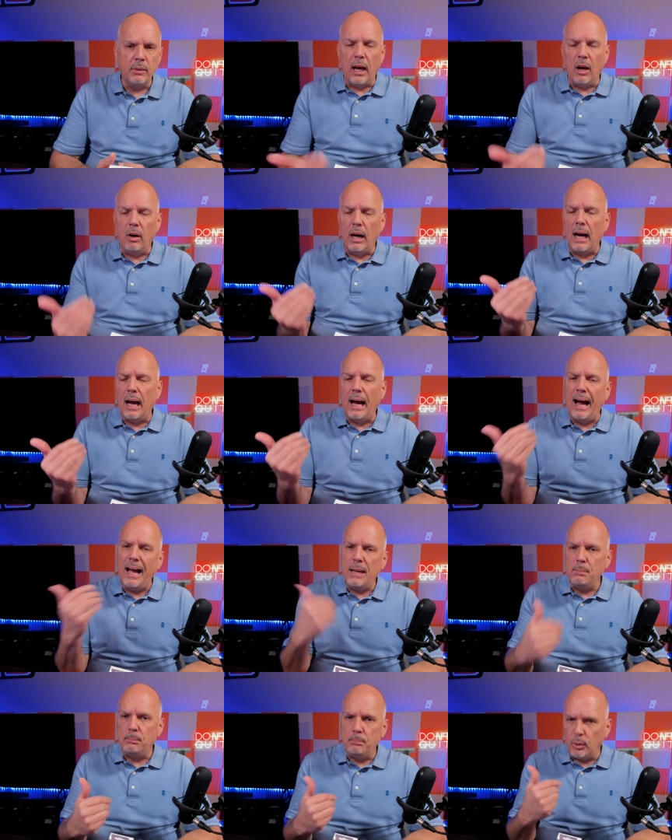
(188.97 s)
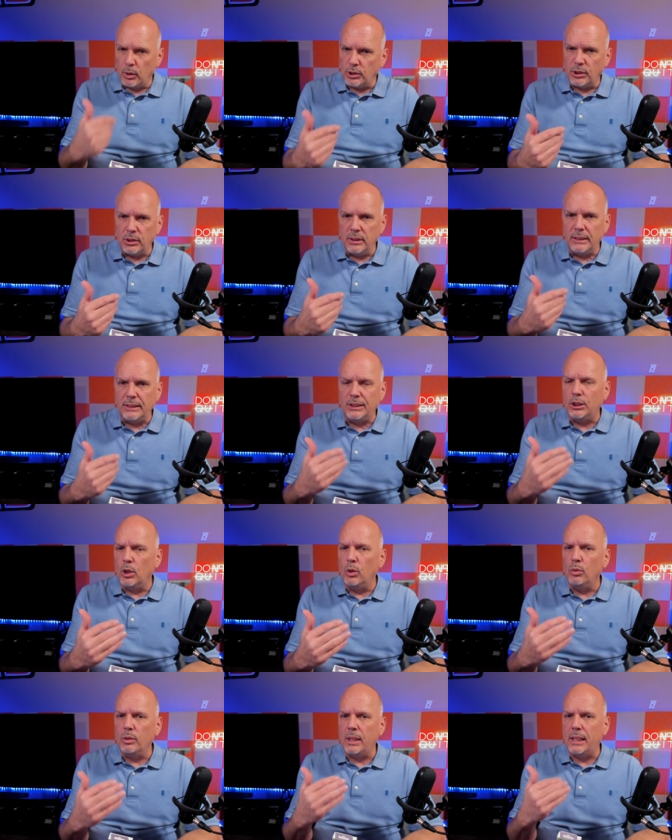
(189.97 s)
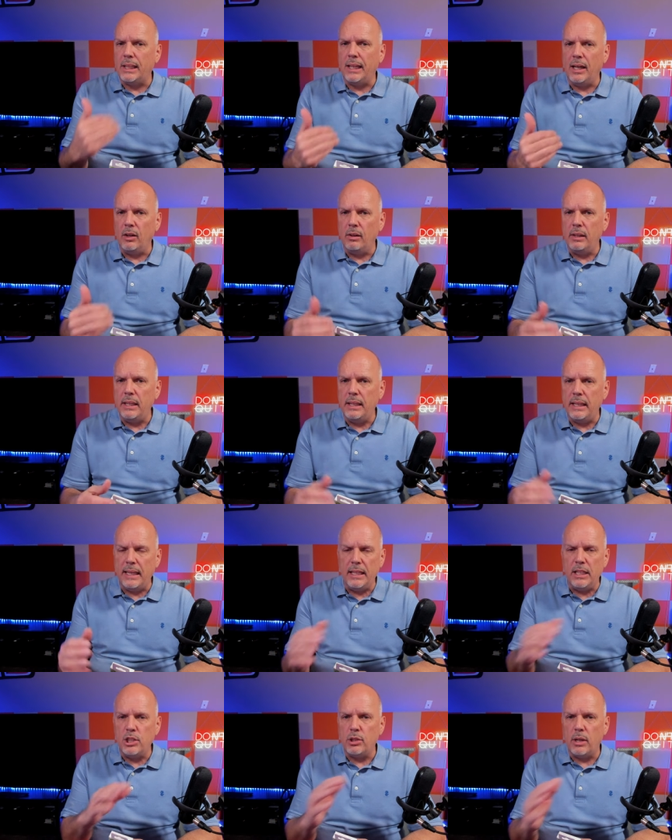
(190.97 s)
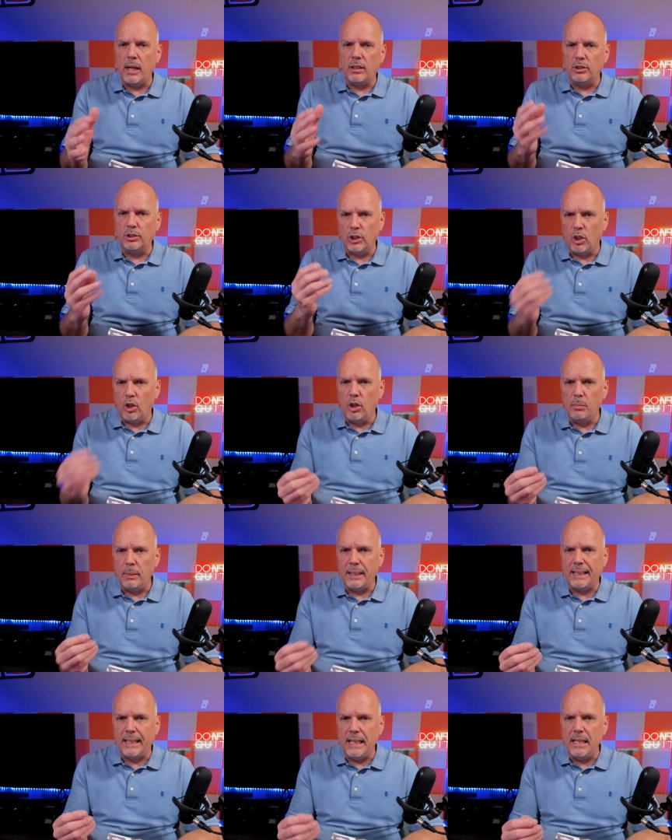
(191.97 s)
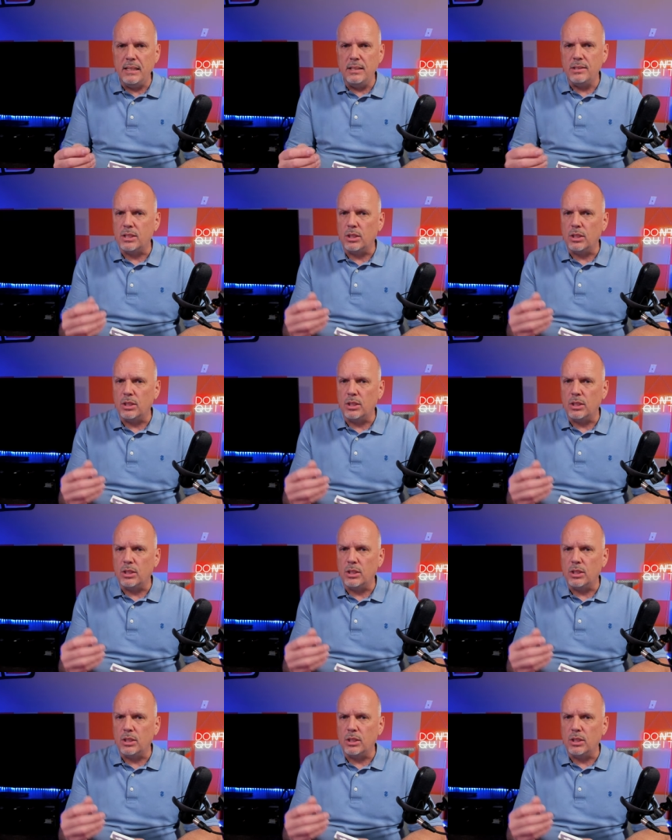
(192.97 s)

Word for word: Now, I personally don't carry any trackers on my keys,